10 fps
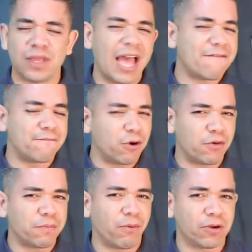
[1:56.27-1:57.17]
we have
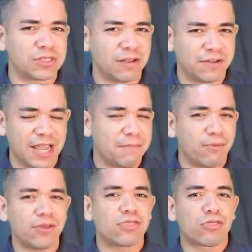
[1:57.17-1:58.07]
more reports of an
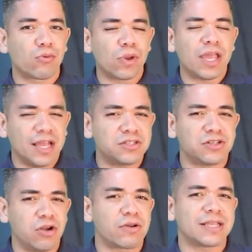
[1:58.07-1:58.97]
eight point three
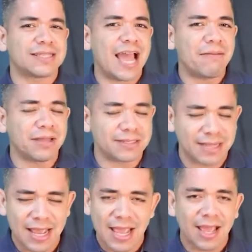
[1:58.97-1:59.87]
inch Nokia tablet.